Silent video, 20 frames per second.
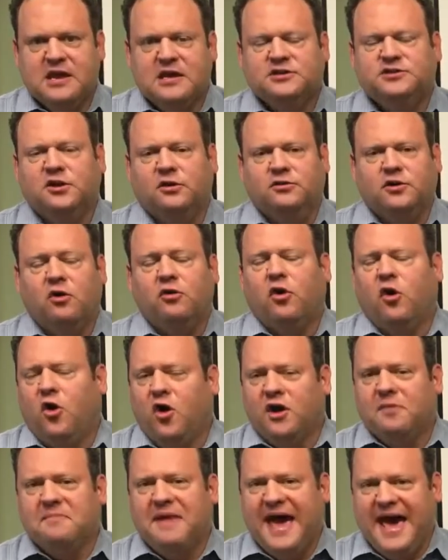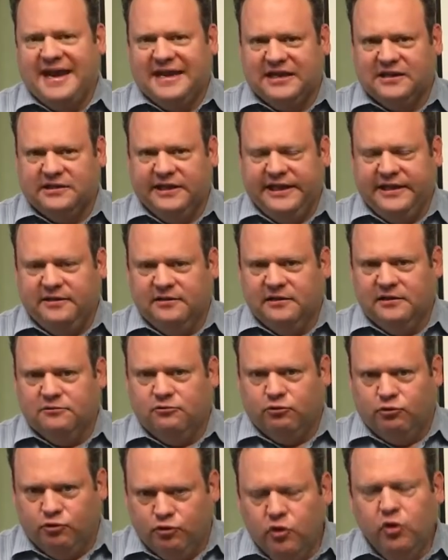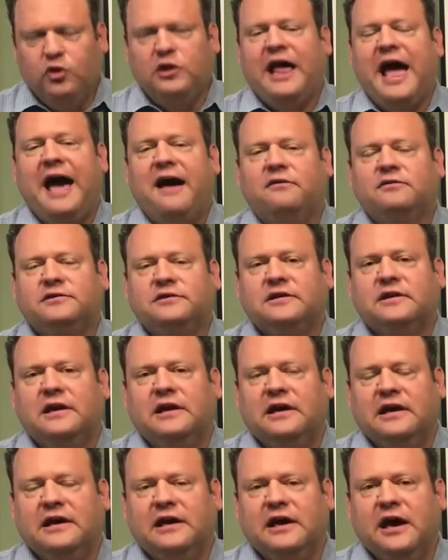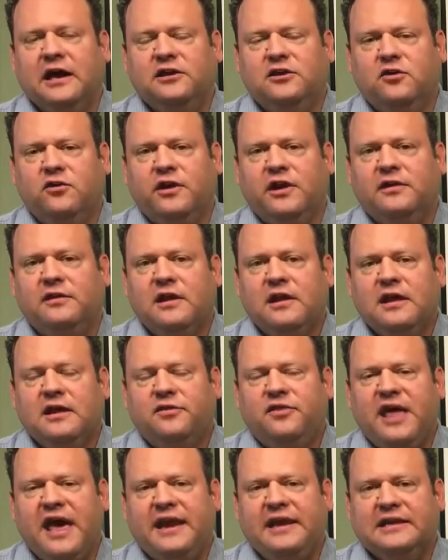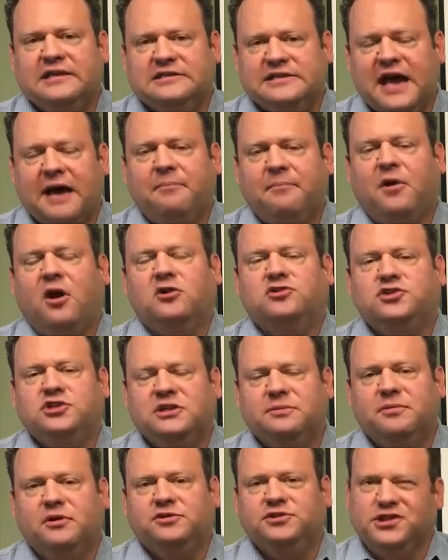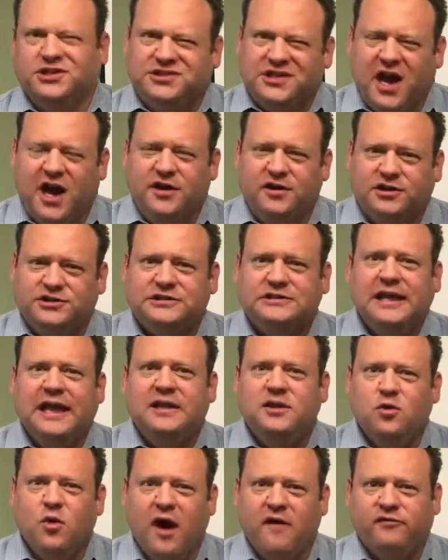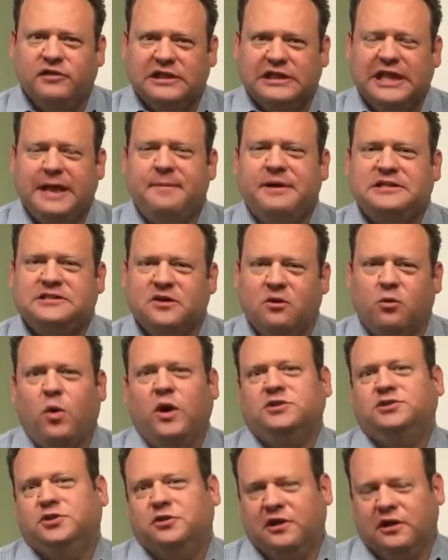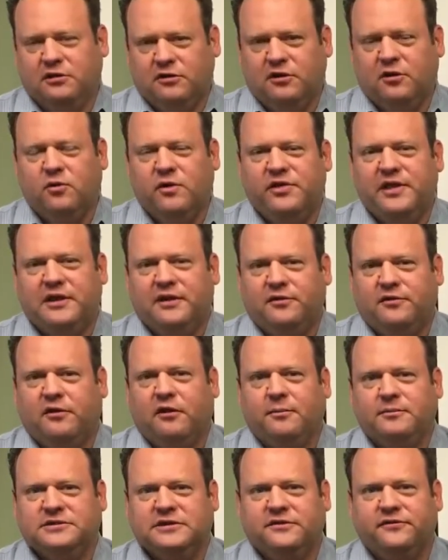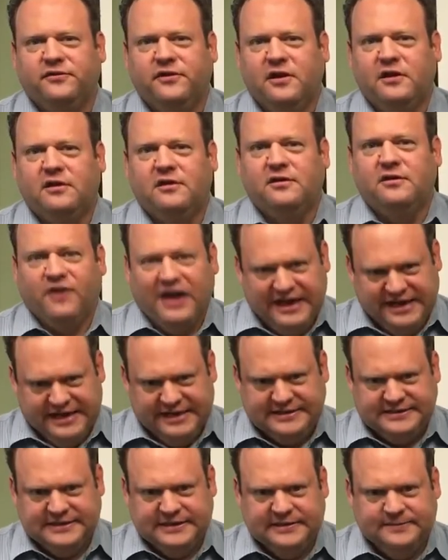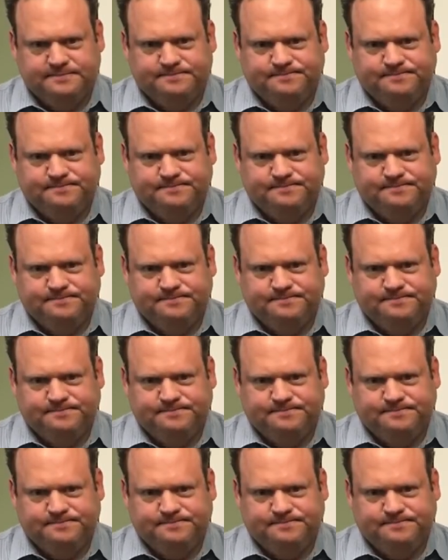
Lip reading: So don't automatically rule out a unit that is not merchantable. Just understand you have limits on what you can do with it in terms of financing.